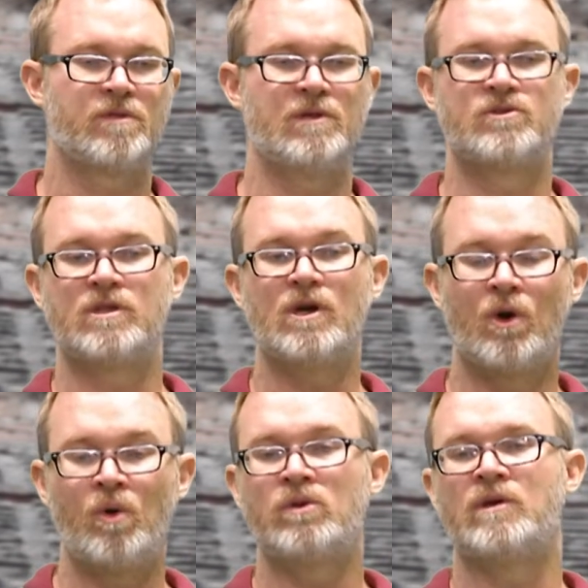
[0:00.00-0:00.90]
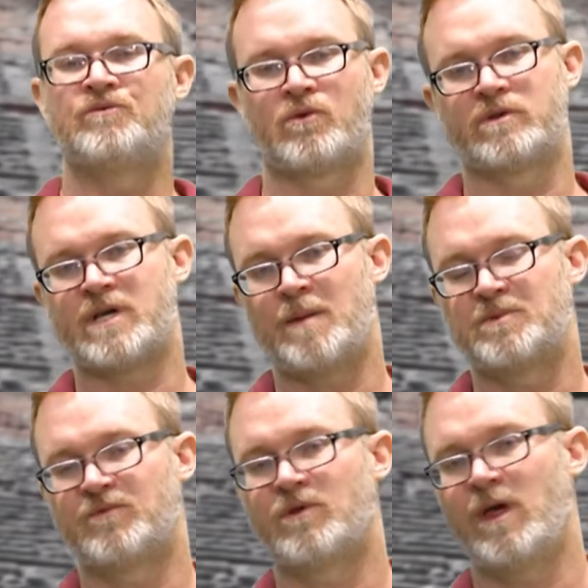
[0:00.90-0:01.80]
These are the only four
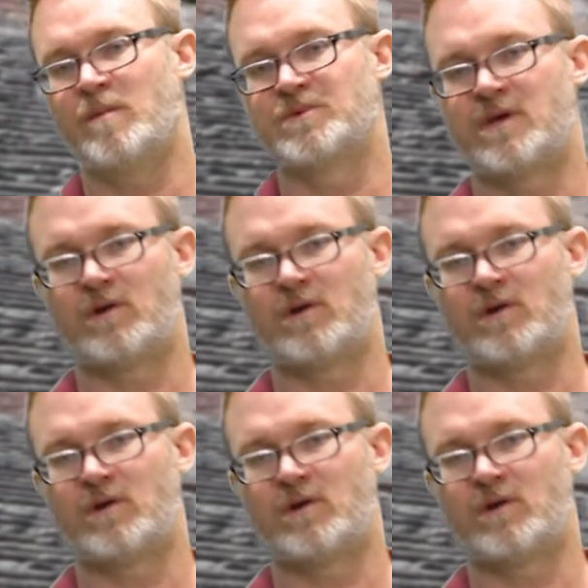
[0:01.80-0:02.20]
types of claims that